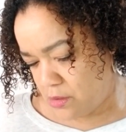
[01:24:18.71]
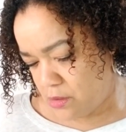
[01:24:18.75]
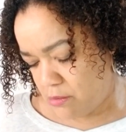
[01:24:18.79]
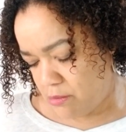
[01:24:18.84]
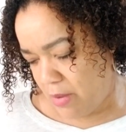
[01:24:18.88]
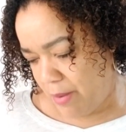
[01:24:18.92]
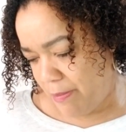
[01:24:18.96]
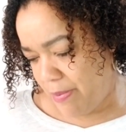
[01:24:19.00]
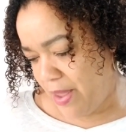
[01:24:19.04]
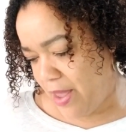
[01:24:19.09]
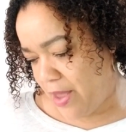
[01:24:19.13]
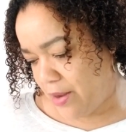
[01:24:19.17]
My
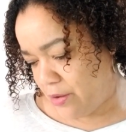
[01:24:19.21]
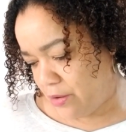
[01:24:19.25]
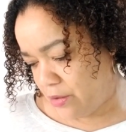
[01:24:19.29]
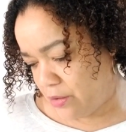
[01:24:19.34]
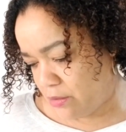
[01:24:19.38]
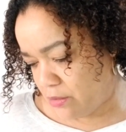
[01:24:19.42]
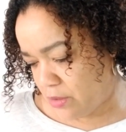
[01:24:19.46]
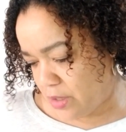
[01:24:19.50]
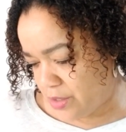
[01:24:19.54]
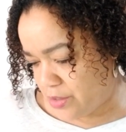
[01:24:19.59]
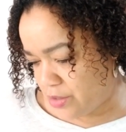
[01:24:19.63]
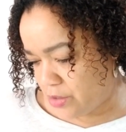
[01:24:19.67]
pattern.
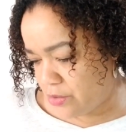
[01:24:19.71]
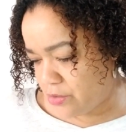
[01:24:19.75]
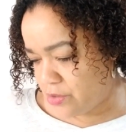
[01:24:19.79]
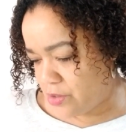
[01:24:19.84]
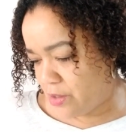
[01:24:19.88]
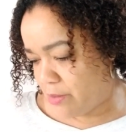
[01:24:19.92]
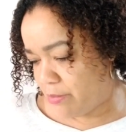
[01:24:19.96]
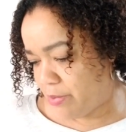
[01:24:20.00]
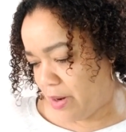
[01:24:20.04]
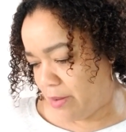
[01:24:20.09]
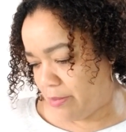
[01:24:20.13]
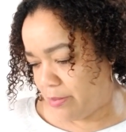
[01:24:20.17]
I told you I
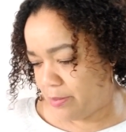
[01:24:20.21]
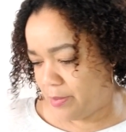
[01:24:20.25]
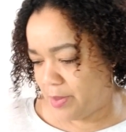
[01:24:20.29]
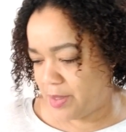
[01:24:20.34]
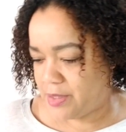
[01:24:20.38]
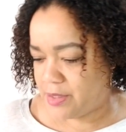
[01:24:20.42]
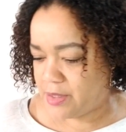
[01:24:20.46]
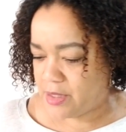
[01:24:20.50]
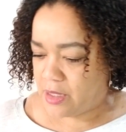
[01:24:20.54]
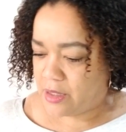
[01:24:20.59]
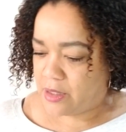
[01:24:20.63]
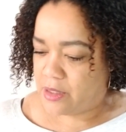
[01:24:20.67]
probably
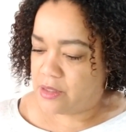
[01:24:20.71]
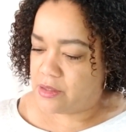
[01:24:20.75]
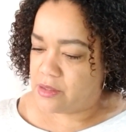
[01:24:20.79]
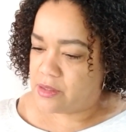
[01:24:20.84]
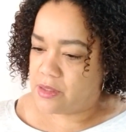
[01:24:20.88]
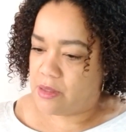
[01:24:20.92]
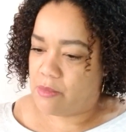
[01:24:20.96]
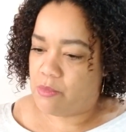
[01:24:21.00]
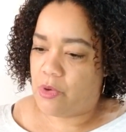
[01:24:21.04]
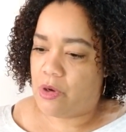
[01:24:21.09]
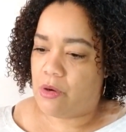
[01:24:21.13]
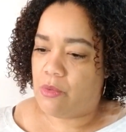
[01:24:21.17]
stuck it in
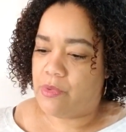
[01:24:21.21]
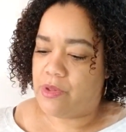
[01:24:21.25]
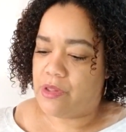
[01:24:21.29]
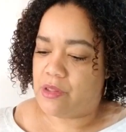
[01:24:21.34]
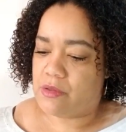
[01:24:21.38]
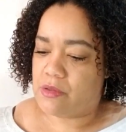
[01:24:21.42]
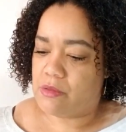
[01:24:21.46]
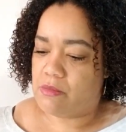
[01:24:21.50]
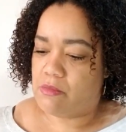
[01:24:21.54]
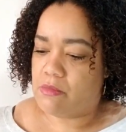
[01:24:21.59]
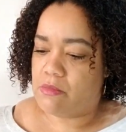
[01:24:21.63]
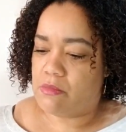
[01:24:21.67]
somewhere with
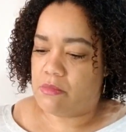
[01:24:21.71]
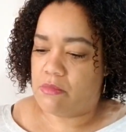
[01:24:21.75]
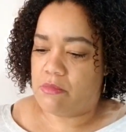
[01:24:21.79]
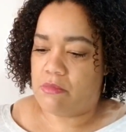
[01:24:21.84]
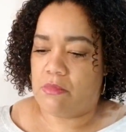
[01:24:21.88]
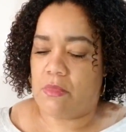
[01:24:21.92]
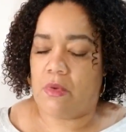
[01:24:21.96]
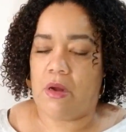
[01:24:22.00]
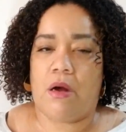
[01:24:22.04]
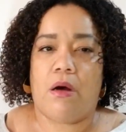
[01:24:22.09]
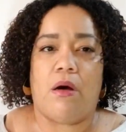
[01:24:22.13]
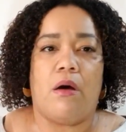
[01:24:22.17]
some
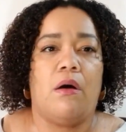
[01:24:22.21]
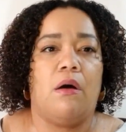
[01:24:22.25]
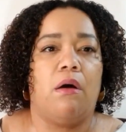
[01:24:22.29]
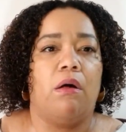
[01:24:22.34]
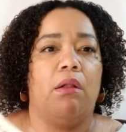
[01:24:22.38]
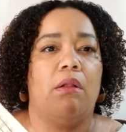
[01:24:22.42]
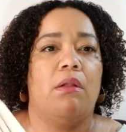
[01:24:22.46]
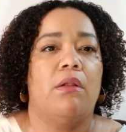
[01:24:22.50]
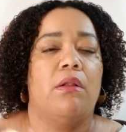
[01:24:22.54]
haul.